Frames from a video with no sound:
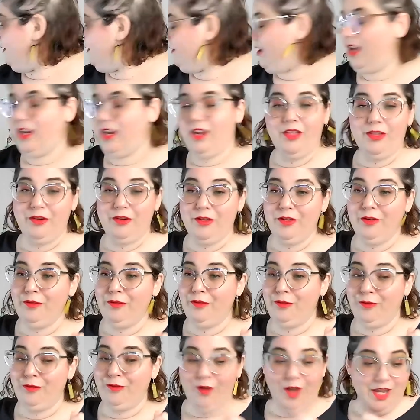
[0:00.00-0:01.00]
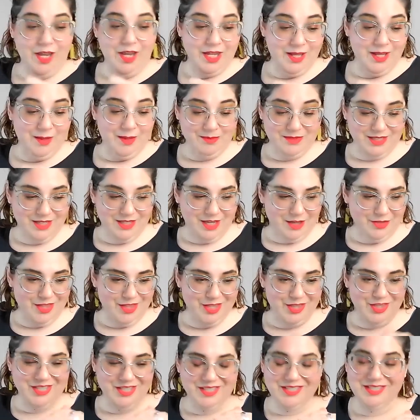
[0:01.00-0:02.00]
another fucking empty. I
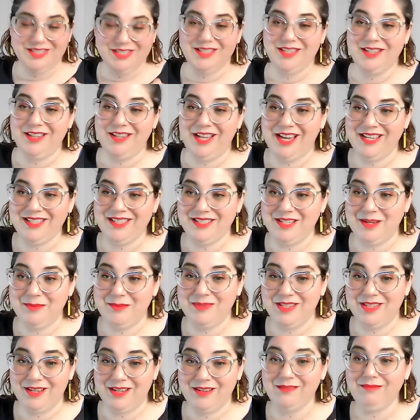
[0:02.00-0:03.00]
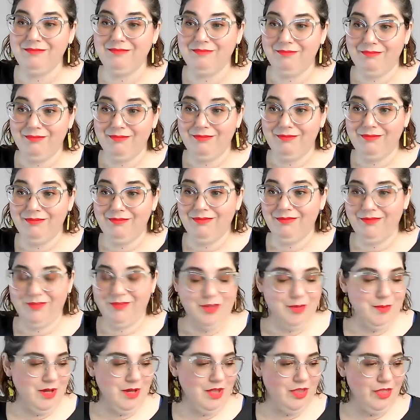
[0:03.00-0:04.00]
think this is the last empty for
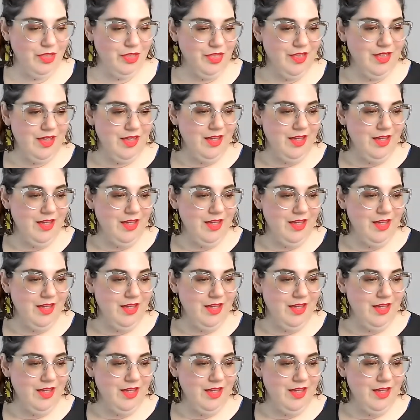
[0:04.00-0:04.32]
the month.